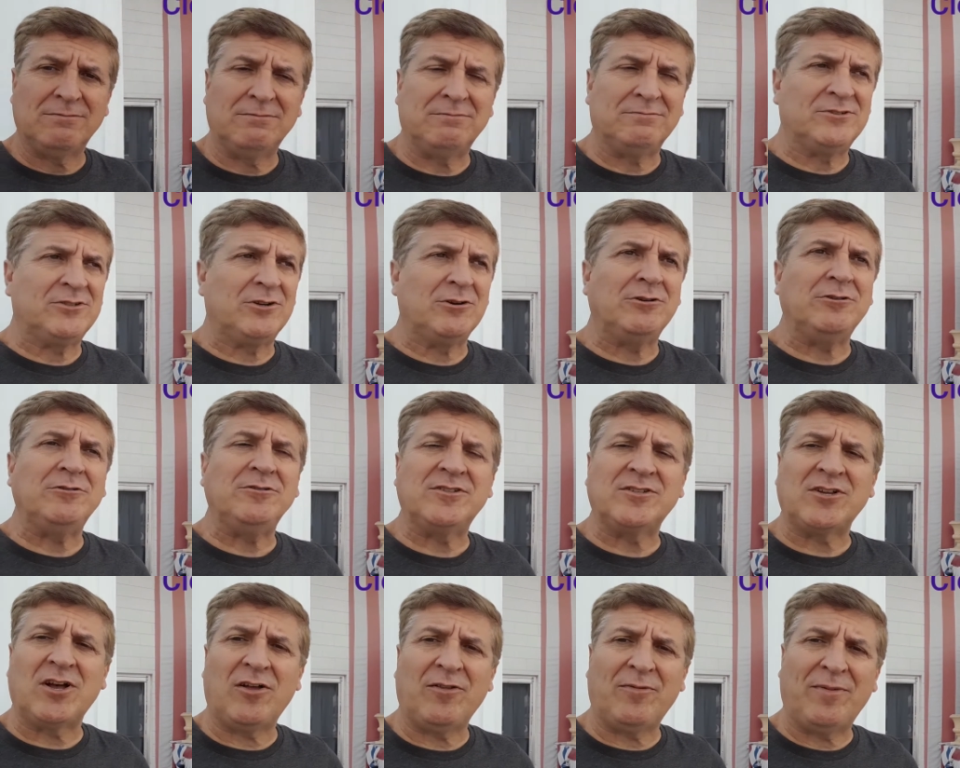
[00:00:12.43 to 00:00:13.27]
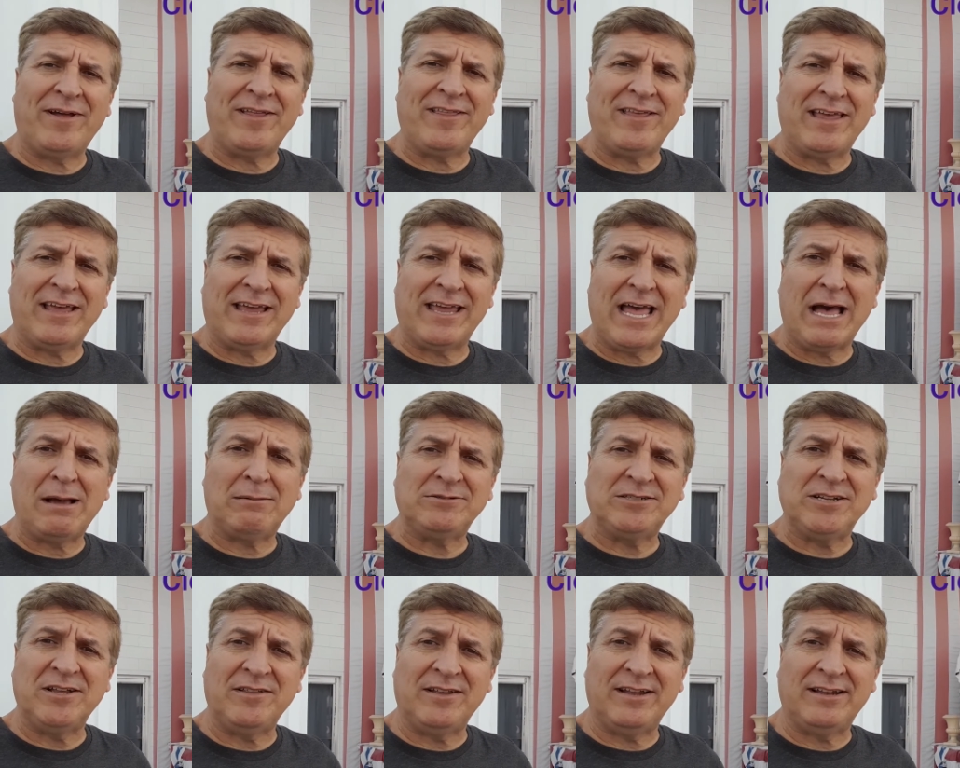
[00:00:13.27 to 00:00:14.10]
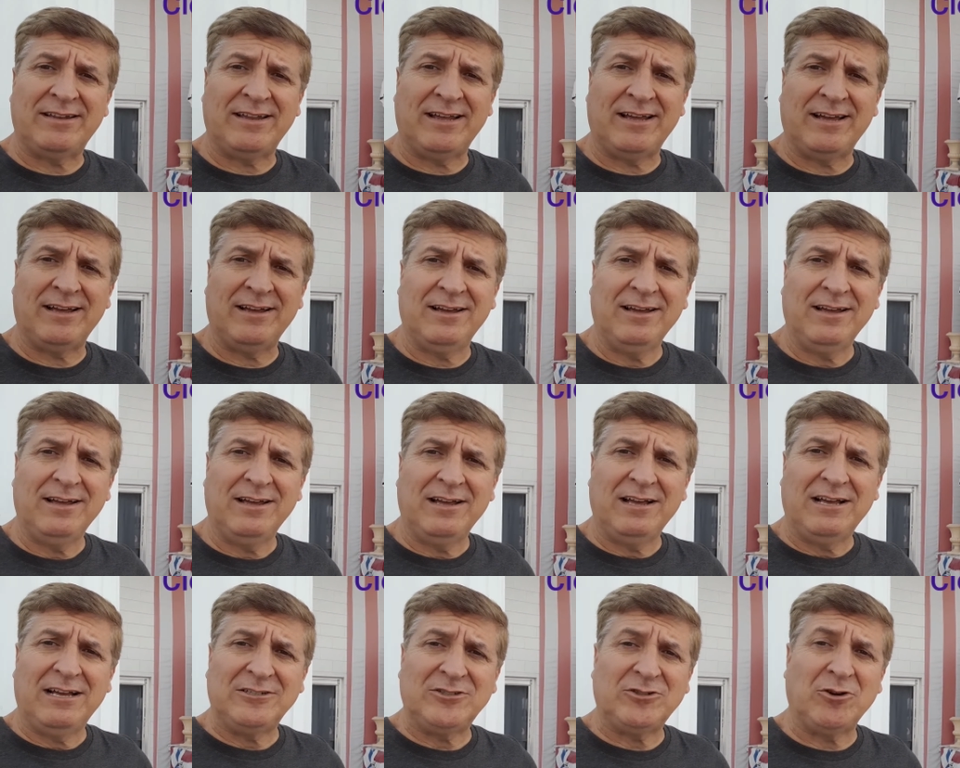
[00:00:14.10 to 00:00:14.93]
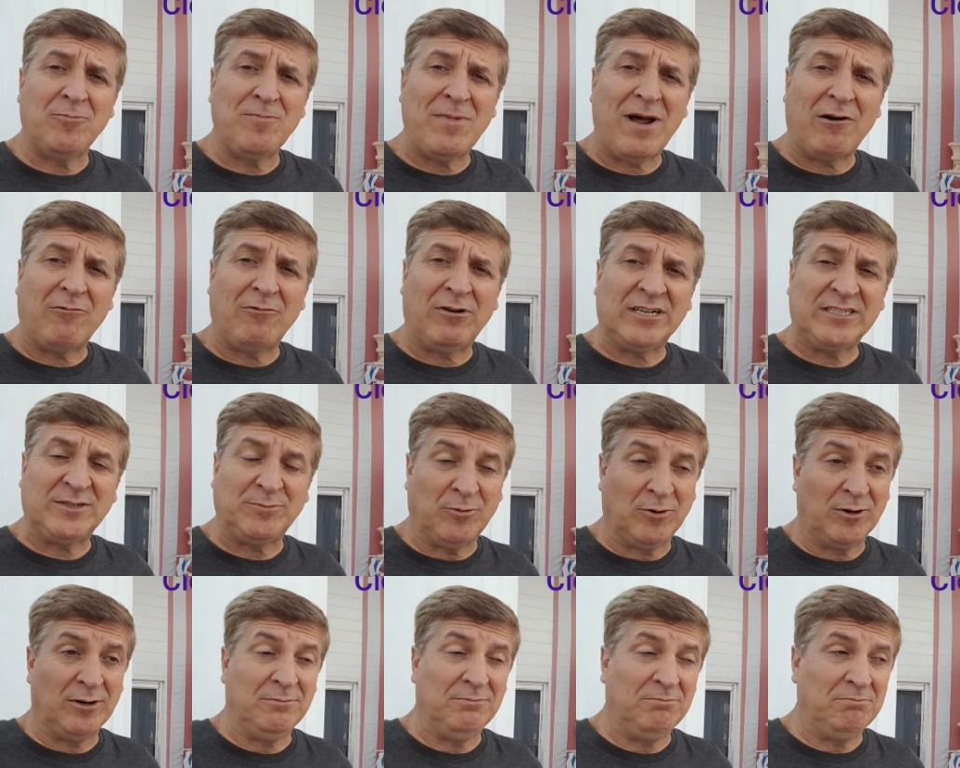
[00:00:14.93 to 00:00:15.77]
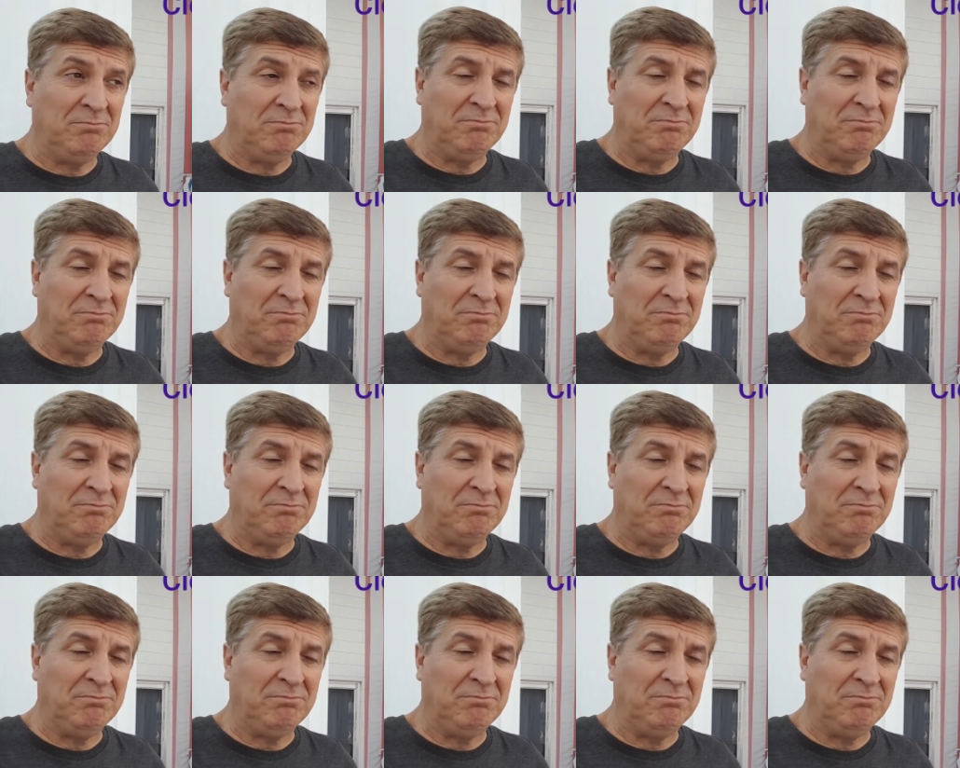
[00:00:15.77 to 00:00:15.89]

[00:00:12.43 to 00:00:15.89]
I'm sure you saw by the caption that uh, showed Mount Rushmore.